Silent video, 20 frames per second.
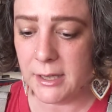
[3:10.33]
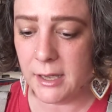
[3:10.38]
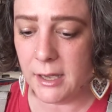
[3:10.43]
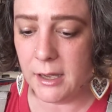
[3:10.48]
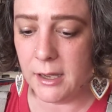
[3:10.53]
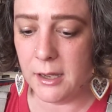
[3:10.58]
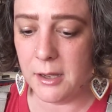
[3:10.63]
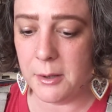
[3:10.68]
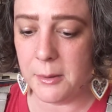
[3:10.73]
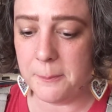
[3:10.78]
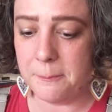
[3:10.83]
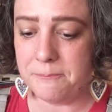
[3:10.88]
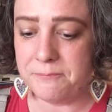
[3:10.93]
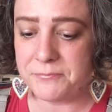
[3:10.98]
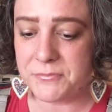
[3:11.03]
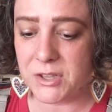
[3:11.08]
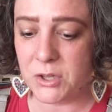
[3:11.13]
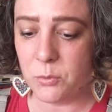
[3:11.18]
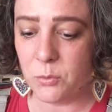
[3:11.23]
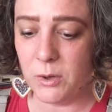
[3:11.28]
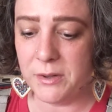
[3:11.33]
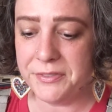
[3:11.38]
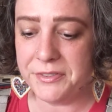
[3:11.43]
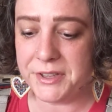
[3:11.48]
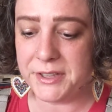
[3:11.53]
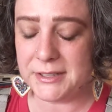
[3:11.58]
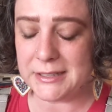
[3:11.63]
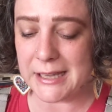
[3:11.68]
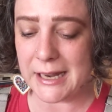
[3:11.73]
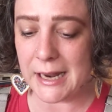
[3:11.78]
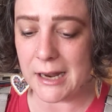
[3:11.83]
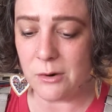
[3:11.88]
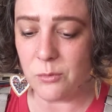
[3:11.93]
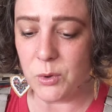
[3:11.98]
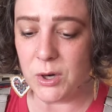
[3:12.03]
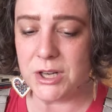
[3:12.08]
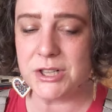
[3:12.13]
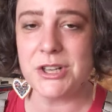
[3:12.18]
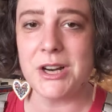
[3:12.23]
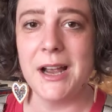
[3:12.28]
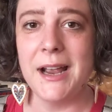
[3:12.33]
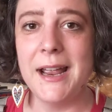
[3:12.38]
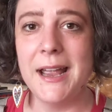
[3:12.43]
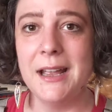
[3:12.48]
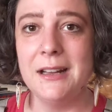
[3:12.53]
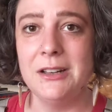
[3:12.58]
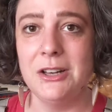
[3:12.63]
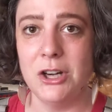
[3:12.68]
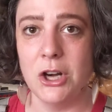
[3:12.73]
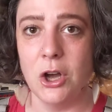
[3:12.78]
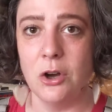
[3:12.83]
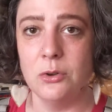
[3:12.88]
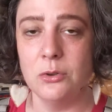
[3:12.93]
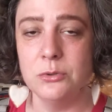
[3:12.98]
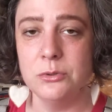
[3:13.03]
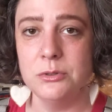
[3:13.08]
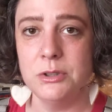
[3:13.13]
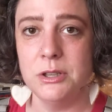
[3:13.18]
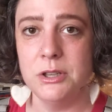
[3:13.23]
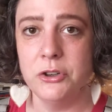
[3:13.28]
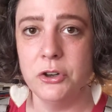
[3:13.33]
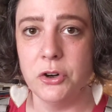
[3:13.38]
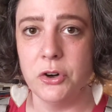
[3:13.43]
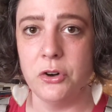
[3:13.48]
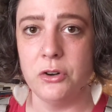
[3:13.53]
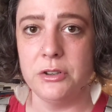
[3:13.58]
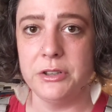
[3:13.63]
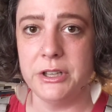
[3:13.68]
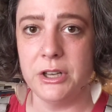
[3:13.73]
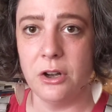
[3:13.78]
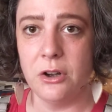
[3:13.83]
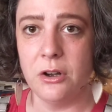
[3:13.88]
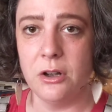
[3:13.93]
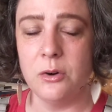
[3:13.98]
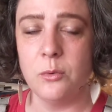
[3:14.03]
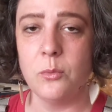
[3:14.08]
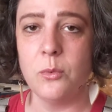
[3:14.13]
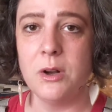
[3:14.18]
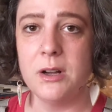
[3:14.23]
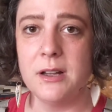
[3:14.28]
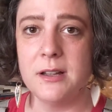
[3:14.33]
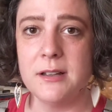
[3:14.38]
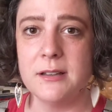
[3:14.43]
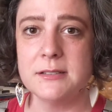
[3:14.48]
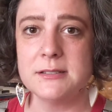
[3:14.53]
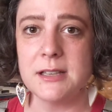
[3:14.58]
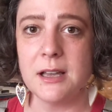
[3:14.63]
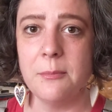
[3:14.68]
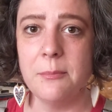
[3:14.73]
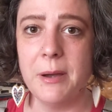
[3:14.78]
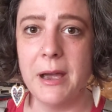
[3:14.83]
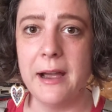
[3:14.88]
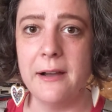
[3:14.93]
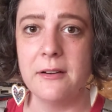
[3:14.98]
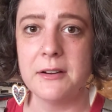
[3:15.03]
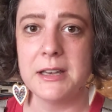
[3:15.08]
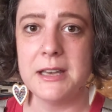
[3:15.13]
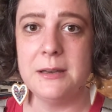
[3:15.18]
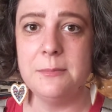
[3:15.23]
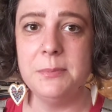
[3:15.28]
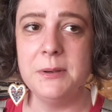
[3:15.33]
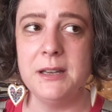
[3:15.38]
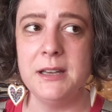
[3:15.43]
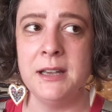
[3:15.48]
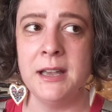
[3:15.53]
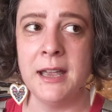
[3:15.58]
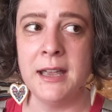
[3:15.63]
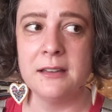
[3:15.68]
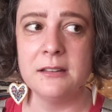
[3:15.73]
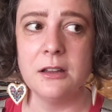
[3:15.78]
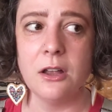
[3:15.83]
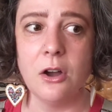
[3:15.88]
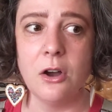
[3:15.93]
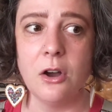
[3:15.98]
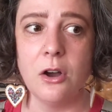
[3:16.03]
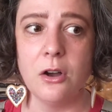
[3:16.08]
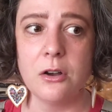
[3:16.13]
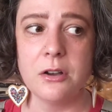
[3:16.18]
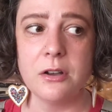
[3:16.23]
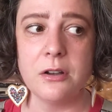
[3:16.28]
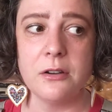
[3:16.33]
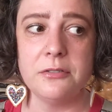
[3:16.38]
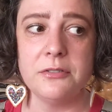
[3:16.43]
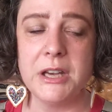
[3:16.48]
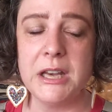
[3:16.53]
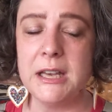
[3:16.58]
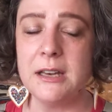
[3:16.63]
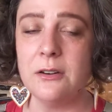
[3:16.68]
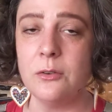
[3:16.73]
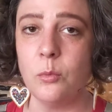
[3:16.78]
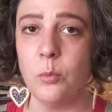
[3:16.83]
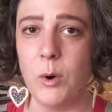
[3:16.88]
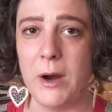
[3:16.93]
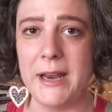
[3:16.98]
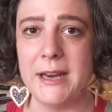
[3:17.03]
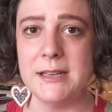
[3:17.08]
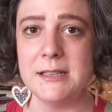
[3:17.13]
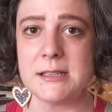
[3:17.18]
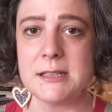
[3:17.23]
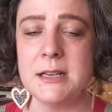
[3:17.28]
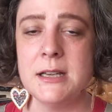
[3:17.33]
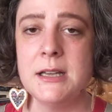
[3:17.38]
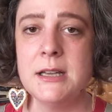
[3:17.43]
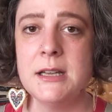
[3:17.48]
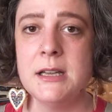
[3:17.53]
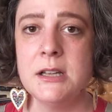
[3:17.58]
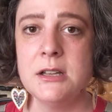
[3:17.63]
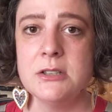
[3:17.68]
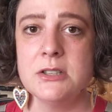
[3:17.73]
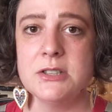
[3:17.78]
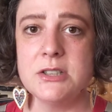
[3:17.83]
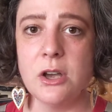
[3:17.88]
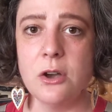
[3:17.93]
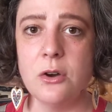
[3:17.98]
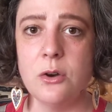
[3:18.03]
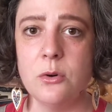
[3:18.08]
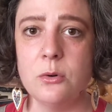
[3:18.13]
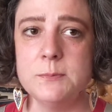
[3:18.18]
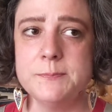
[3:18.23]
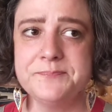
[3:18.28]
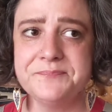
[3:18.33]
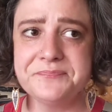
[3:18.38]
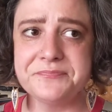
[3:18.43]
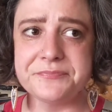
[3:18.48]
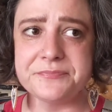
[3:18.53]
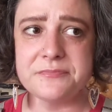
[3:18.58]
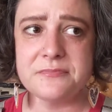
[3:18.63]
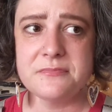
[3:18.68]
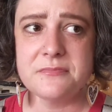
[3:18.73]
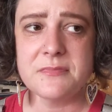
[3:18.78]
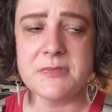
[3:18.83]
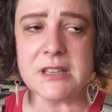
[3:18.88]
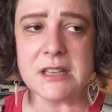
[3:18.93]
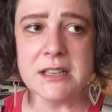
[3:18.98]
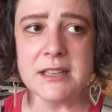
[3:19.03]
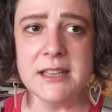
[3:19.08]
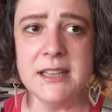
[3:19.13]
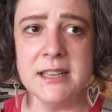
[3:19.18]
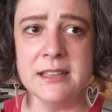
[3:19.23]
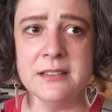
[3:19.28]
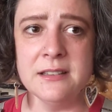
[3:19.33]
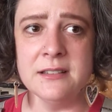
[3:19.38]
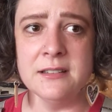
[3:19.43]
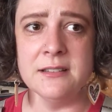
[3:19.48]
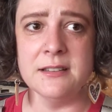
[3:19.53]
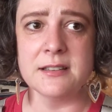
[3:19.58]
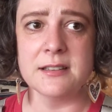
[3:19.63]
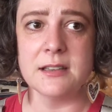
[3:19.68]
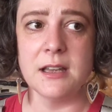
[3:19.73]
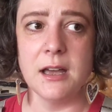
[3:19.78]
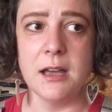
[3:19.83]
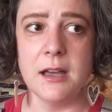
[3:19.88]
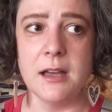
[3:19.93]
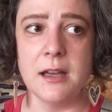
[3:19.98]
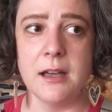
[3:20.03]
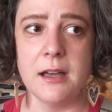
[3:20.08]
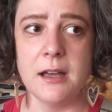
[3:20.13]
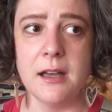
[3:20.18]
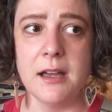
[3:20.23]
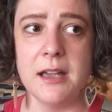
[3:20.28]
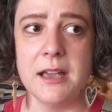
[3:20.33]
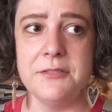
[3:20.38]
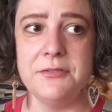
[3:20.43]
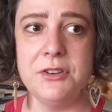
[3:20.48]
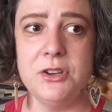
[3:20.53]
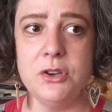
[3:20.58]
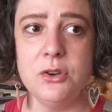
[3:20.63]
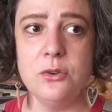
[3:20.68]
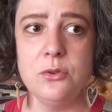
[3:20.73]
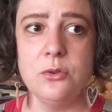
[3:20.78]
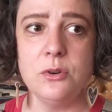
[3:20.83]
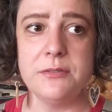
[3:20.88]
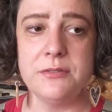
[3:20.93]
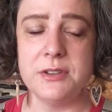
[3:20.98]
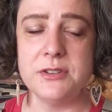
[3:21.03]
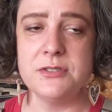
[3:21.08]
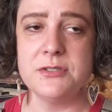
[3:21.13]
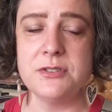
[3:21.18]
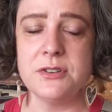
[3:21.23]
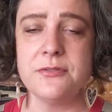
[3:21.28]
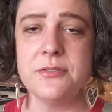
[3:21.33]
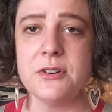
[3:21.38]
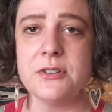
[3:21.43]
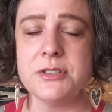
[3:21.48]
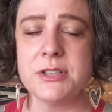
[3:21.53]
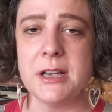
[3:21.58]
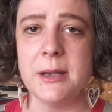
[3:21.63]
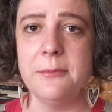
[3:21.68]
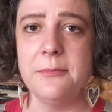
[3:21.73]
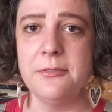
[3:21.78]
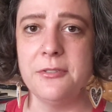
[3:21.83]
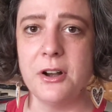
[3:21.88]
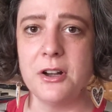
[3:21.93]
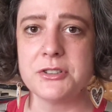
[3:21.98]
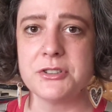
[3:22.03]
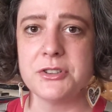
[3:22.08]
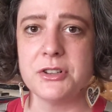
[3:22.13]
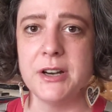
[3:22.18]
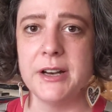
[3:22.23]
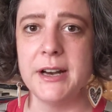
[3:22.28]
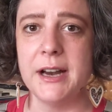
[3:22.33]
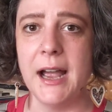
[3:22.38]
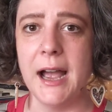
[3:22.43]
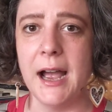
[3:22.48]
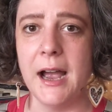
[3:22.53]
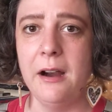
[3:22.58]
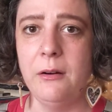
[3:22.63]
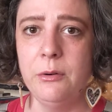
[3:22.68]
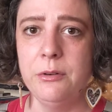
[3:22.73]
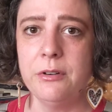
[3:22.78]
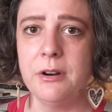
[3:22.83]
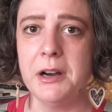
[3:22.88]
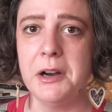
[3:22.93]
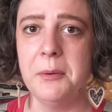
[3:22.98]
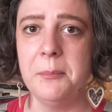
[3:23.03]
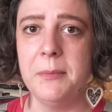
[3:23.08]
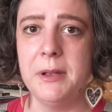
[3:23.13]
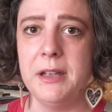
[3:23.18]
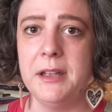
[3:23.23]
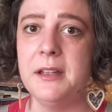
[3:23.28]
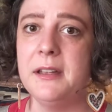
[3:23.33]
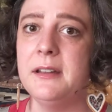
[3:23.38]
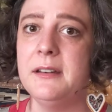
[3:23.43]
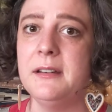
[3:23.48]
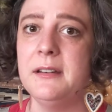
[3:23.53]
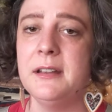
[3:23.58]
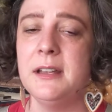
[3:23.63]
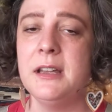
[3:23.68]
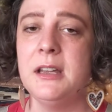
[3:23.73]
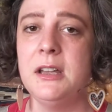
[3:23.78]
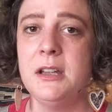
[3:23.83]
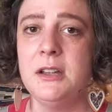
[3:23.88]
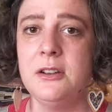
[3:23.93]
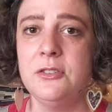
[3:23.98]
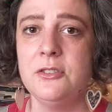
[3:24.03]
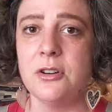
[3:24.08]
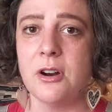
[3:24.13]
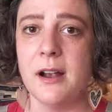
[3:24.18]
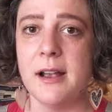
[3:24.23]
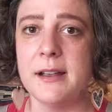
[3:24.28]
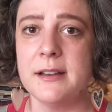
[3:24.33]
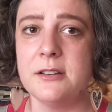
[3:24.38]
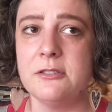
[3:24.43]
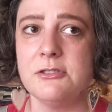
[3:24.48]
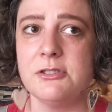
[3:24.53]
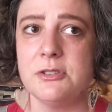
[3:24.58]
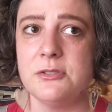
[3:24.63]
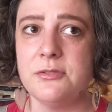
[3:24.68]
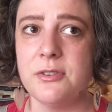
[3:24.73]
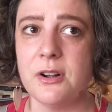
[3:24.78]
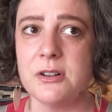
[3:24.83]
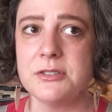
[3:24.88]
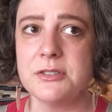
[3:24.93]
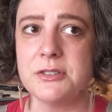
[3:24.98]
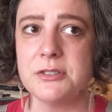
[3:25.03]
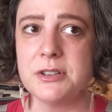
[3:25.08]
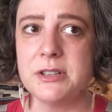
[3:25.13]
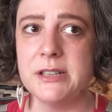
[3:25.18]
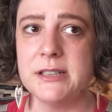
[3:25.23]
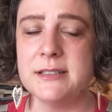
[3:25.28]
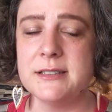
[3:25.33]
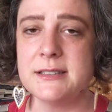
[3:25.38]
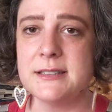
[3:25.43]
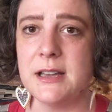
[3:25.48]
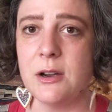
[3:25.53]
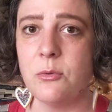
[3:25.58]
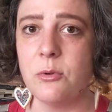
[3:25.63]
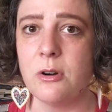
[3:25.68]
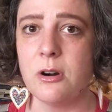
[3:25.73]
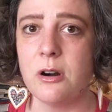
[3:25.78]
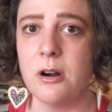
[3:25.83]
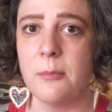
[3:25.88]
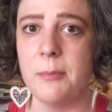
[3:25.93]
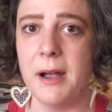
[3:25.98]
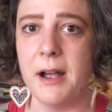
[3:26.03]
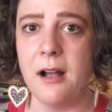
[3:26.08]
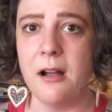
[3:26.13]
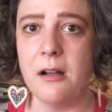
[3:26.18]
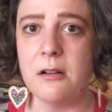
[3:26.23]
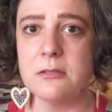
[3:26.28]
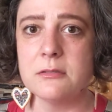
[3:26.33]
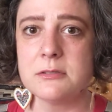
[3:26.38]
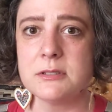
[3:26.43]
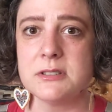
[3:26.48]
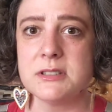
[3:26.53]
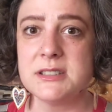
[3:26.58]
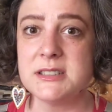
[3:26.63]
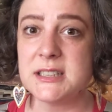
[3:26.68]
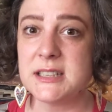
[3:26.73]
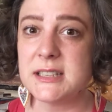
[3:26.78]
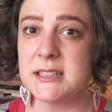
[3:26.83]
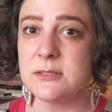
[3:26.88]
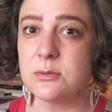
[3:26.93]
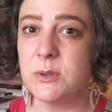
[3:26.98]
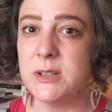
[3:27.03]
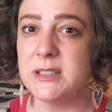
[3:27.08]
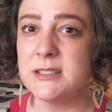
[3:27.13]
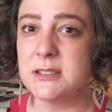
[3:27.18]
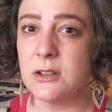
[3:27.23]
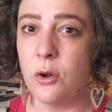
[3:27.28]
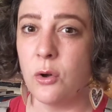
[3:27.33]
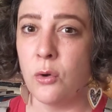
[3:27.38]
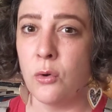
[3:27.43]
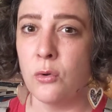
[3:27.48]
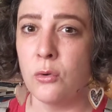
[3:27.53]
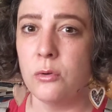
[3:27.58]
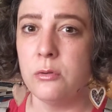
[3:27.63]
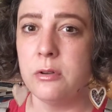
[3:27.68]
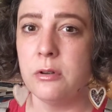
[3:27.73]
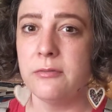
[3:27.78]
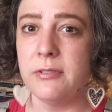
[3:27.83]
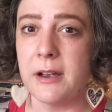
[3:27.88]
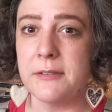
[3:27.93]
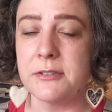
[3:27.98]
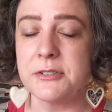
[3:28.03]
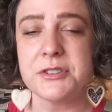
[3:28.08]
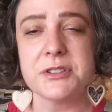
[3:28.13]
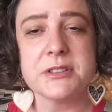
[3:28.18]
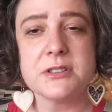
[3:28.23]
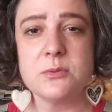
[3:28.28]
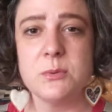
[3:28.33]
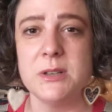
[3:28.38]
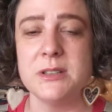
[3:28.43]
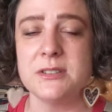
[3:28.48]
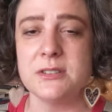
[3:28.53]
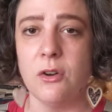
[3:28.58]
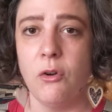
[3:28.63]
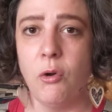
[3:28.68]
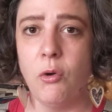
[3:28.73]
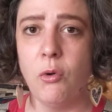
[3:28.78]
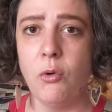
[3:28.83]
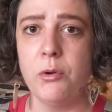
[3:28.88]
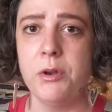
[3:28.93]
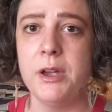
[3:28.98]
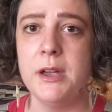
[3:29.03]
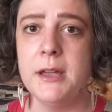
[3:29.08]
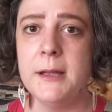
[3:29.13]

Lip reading: One thing that I wish I had known early on was about keeping a log of kitten weight. So kittens, if this is your first time fostering, I would recommend trying to foster kittens that were about 6 weeks old, 5 or 6 weeks old.